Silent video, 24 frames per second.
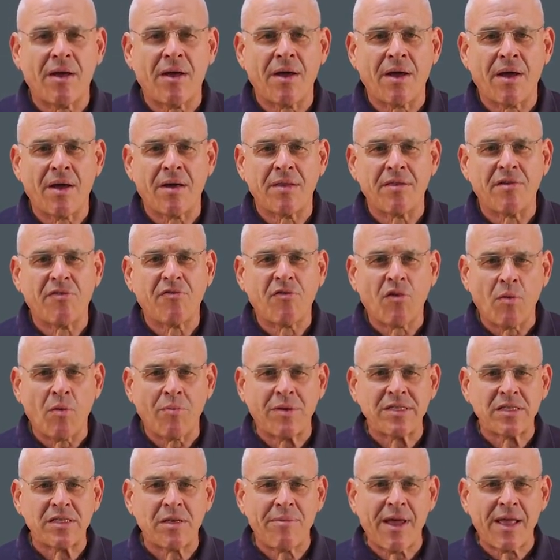uh, the formal
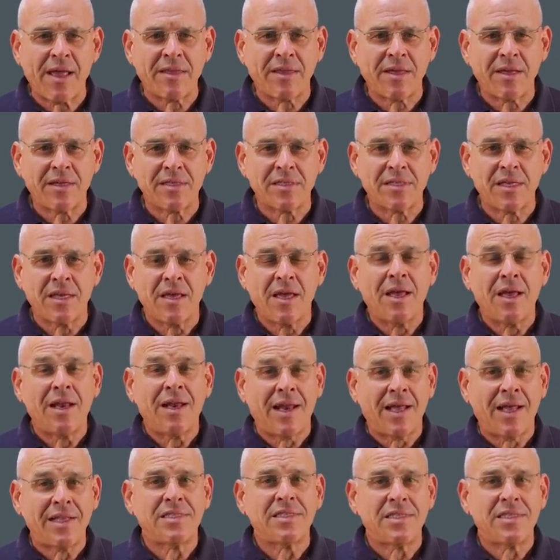semantics,
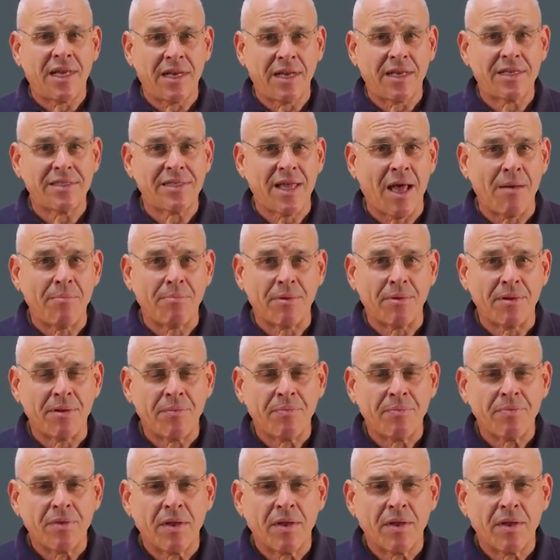let's see an example.